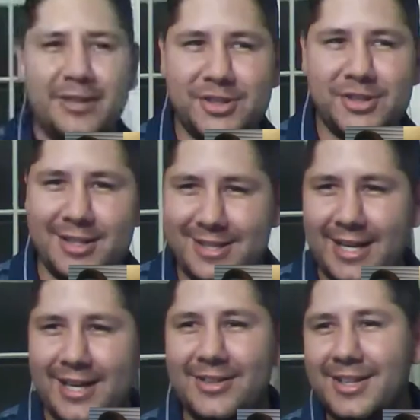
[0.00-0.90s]
the shots
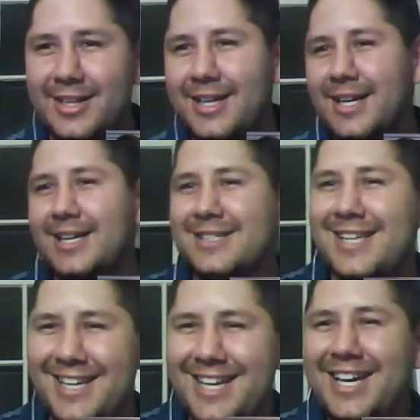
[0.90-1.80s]
down.
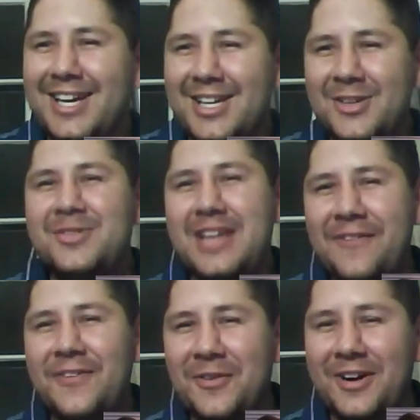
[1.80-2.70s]
You
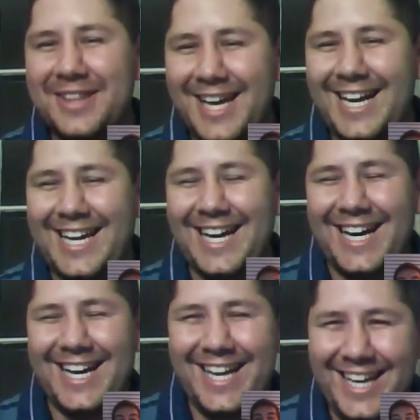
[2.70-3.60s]
definitely want that
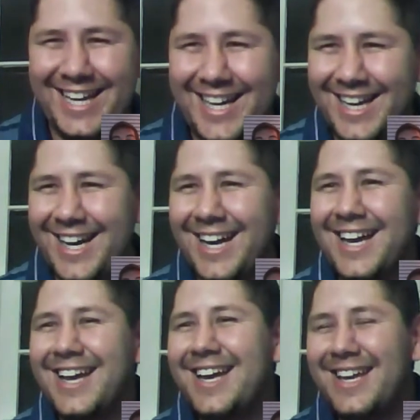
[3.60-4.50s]
guy.
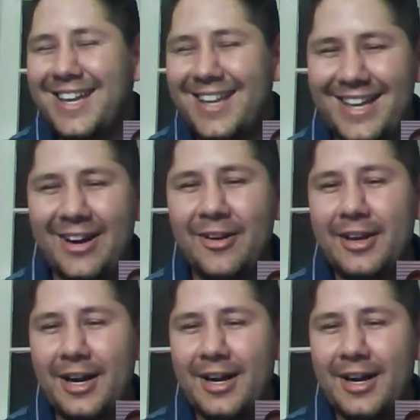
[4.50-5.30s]
Gary.